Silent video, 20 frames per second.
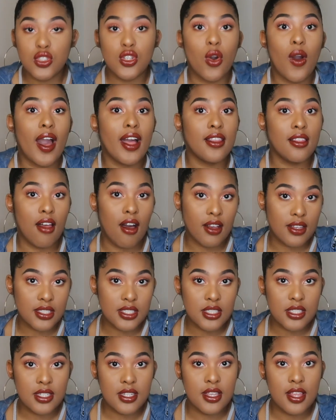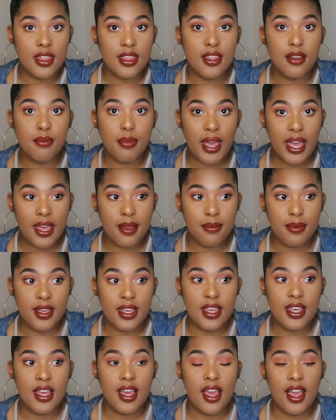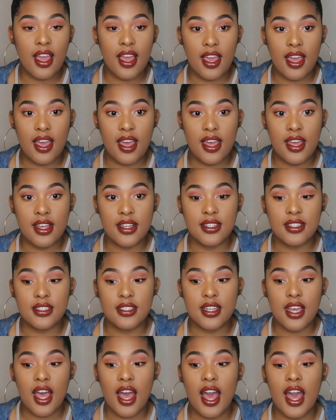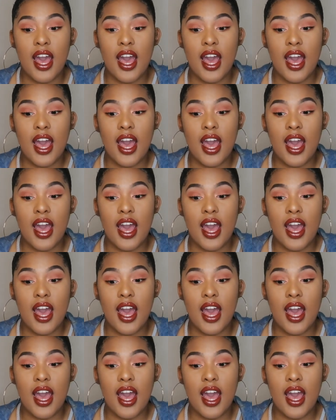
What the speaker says: So I lost the baby and